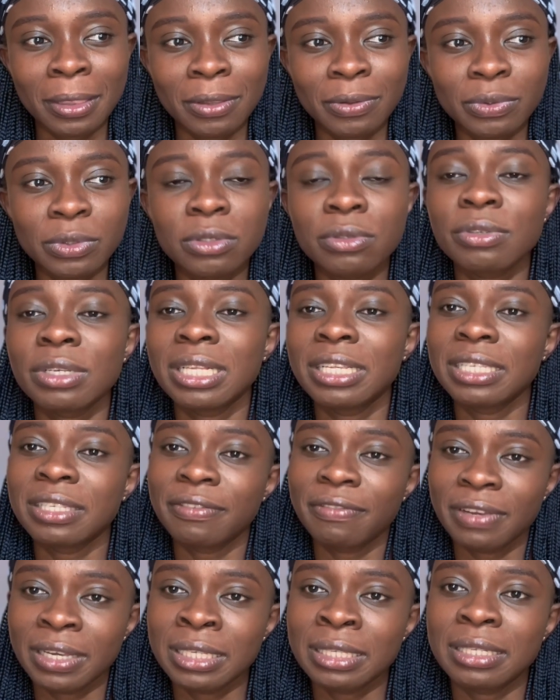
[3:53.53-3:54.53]
it was really
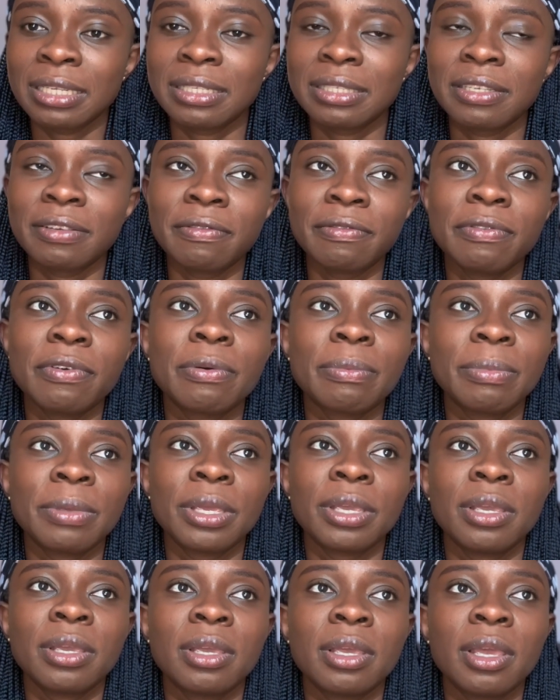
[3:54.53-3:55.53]
devastating for
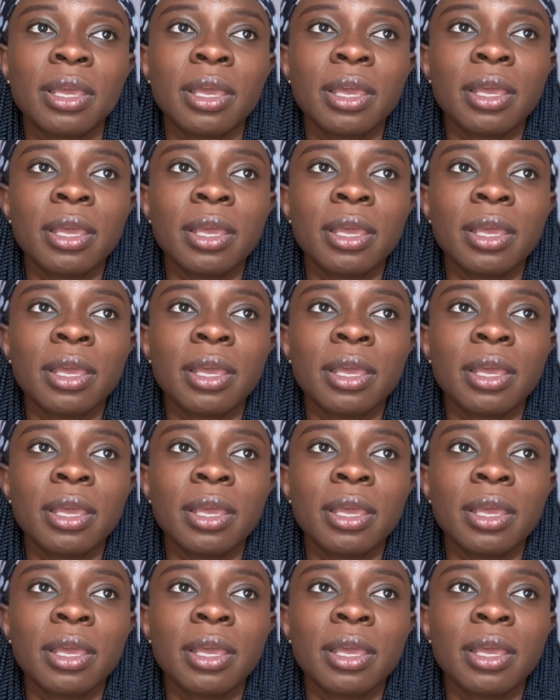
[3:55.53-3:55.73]
me